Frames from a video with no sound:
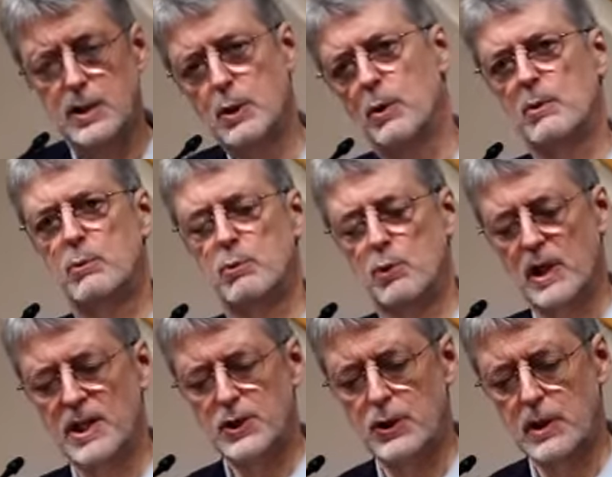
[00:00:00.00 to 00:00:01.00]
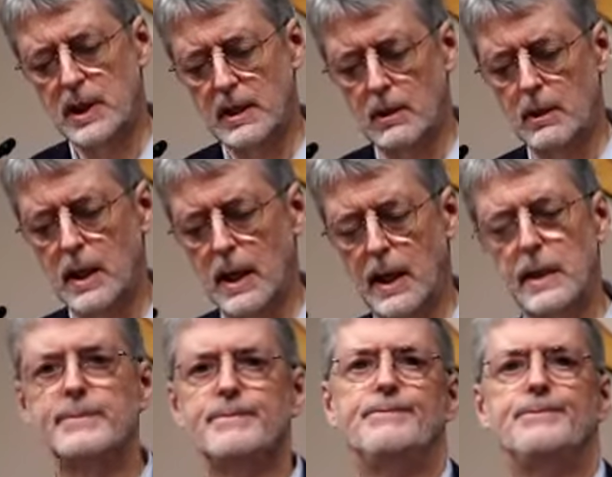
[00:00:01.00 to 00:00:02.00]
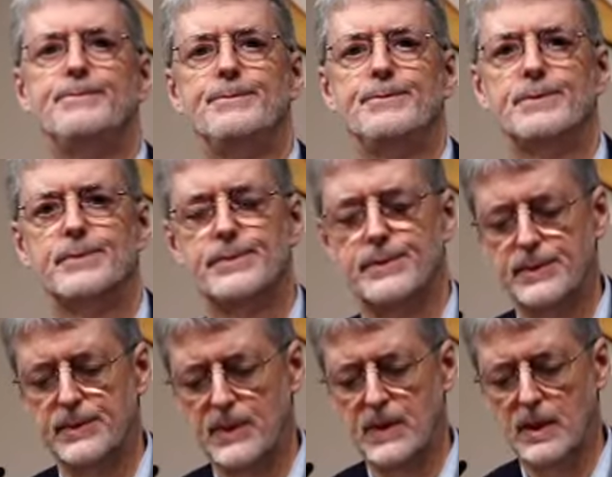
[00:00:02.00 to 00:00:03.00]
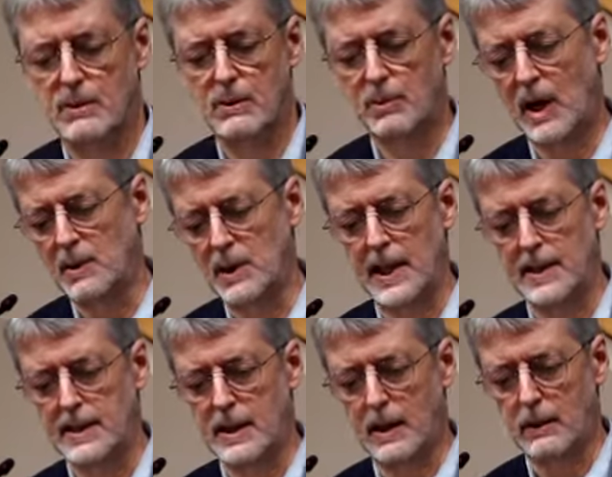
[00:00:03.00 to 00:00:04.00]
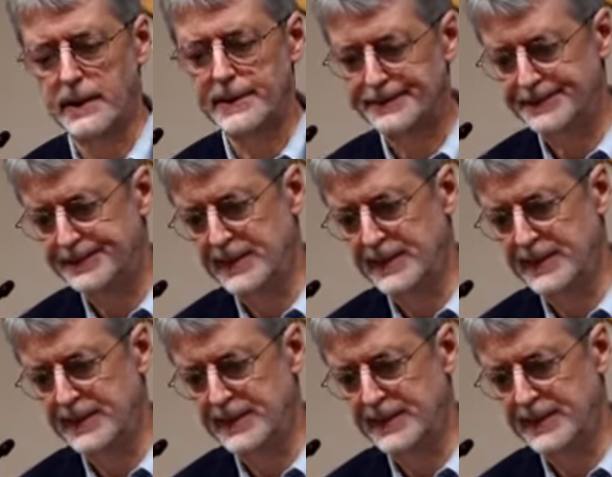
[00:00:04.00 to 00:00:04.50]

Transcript: So will religion kill God? Well, probably not entirely.